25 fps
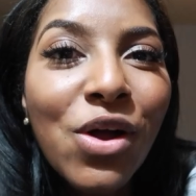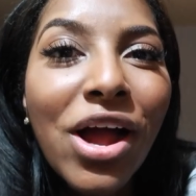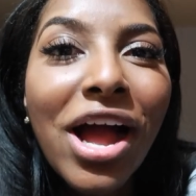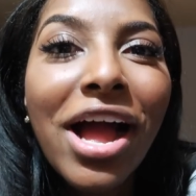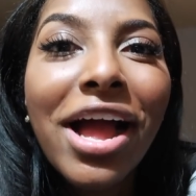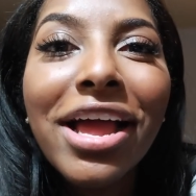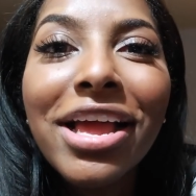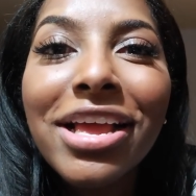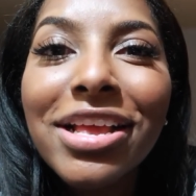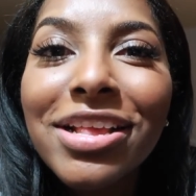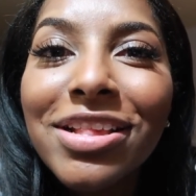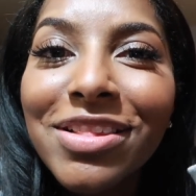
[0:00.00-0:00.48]

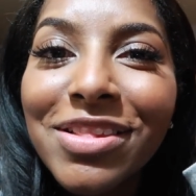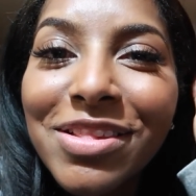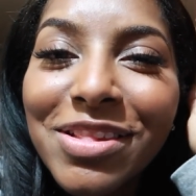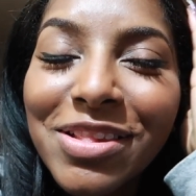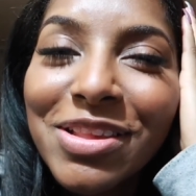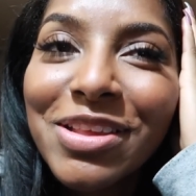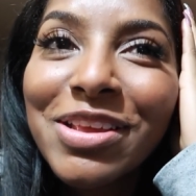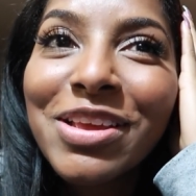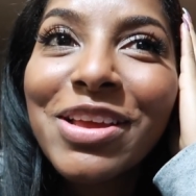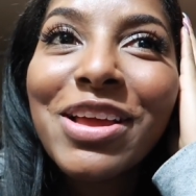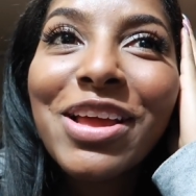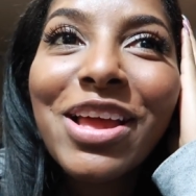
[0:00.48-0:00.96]
Guys,
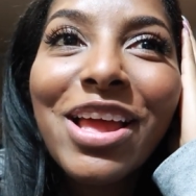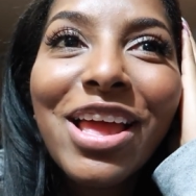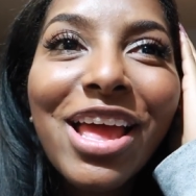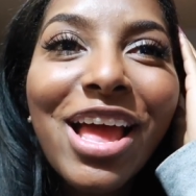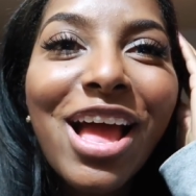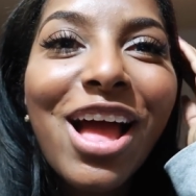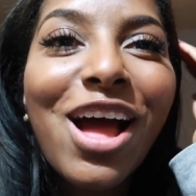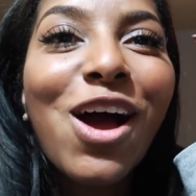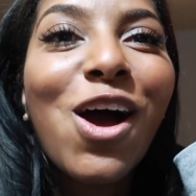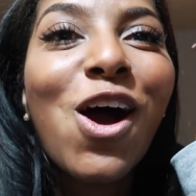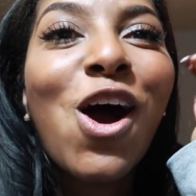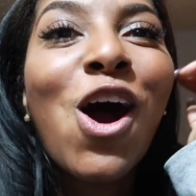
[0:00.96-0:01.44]

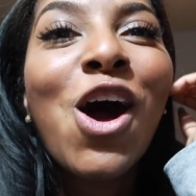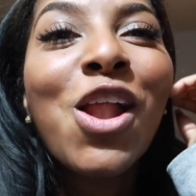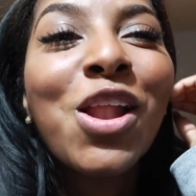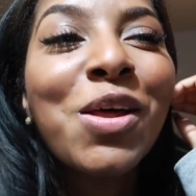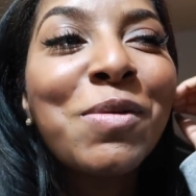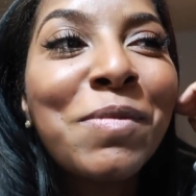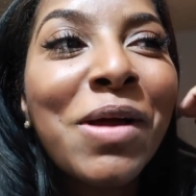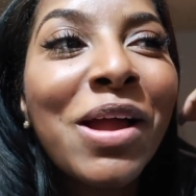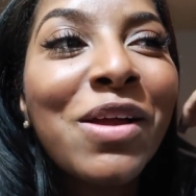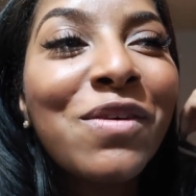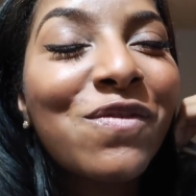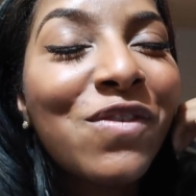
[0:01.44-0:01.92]
all
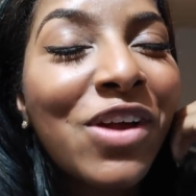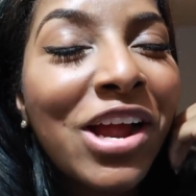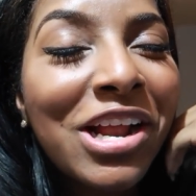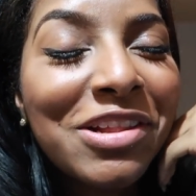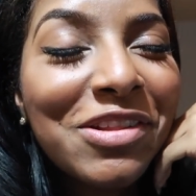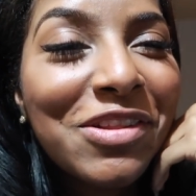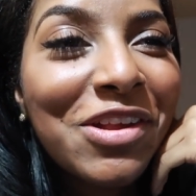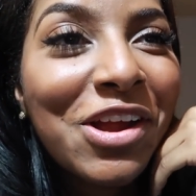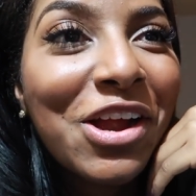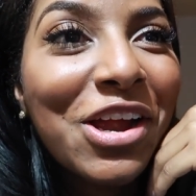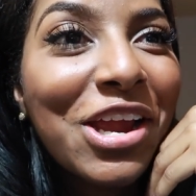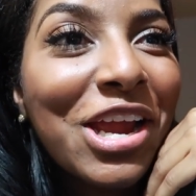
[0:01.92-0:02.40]
of my
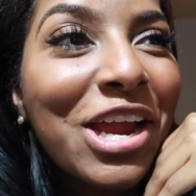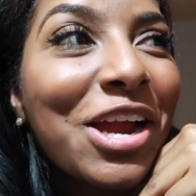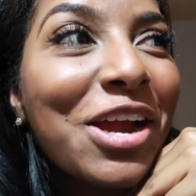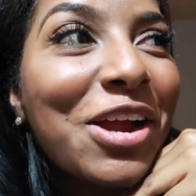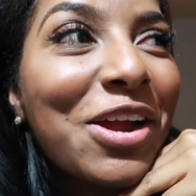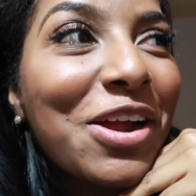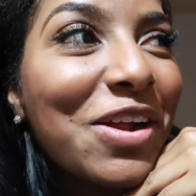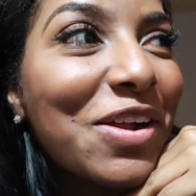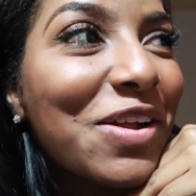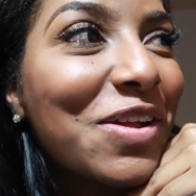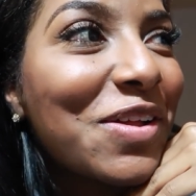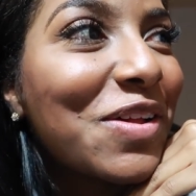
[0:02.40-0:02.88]
friends are
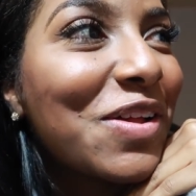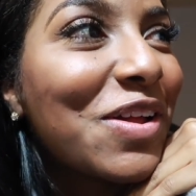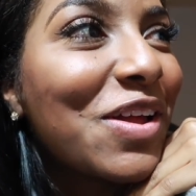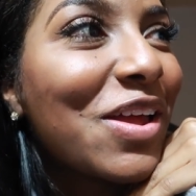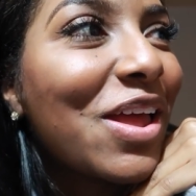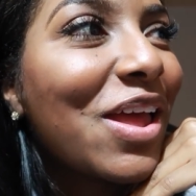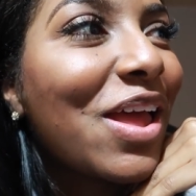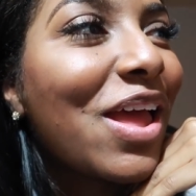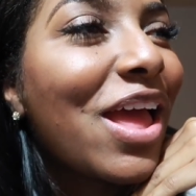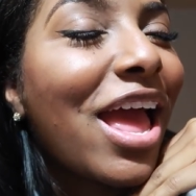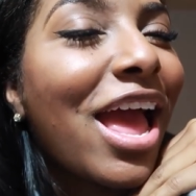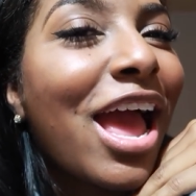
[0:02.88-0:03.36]
here,
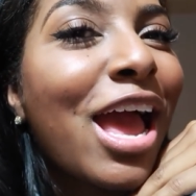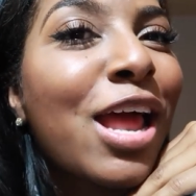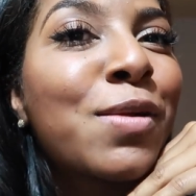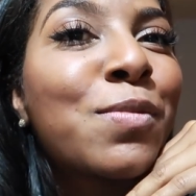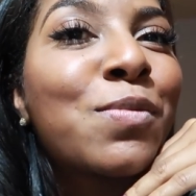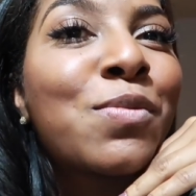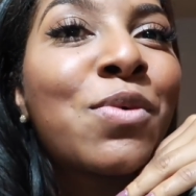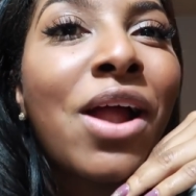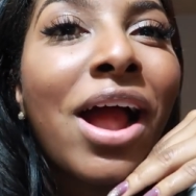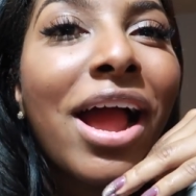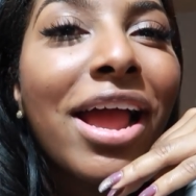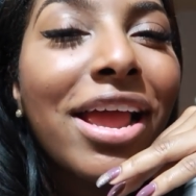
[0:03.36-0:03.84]

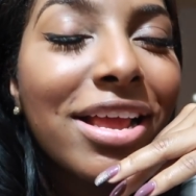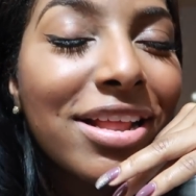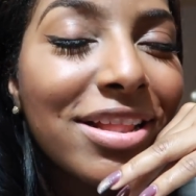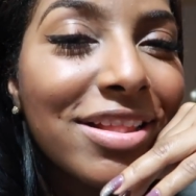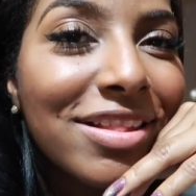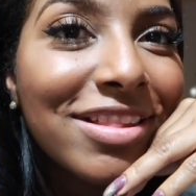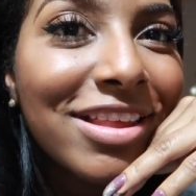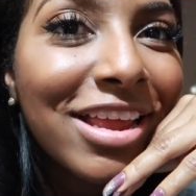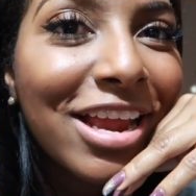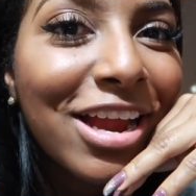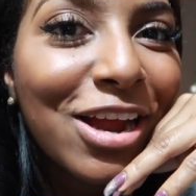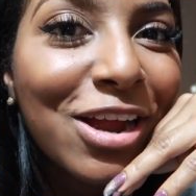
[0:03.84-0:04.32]
and
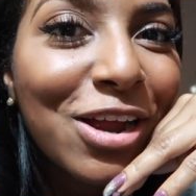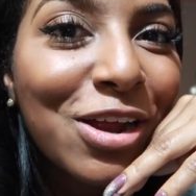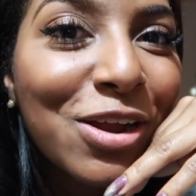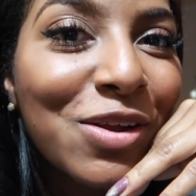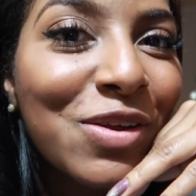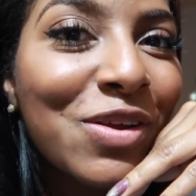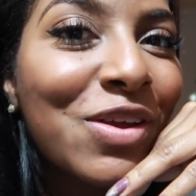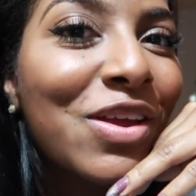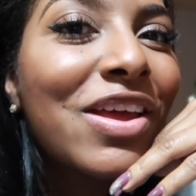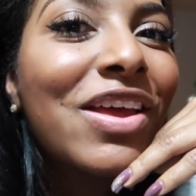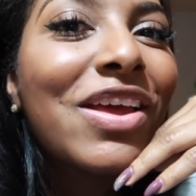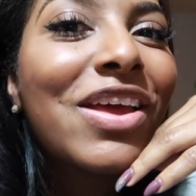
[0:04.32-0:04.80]
Brian's here,
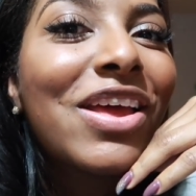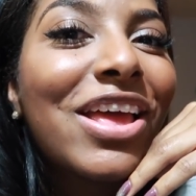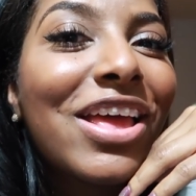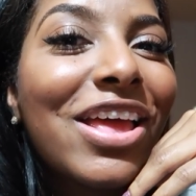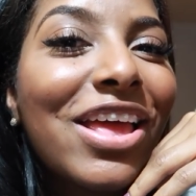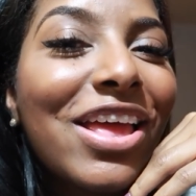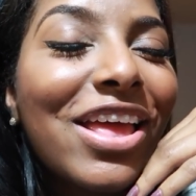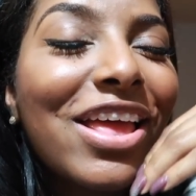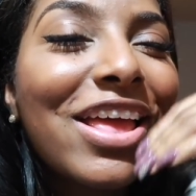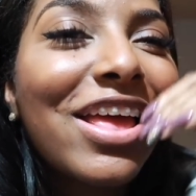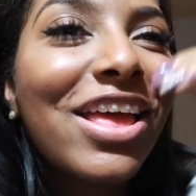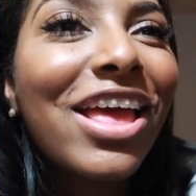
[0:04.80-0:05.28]

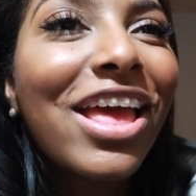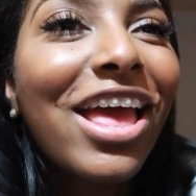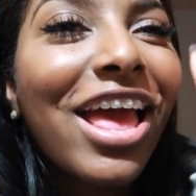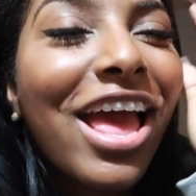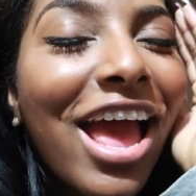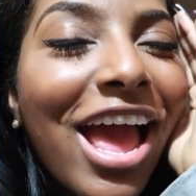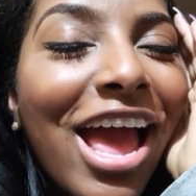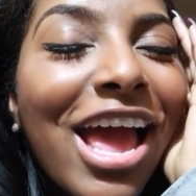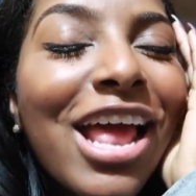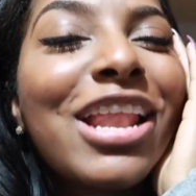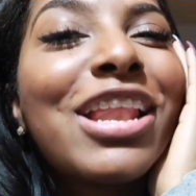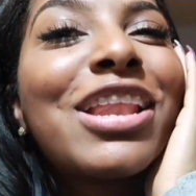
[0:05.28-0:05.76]

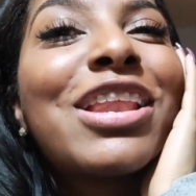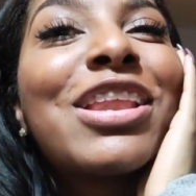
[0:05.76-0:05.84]
and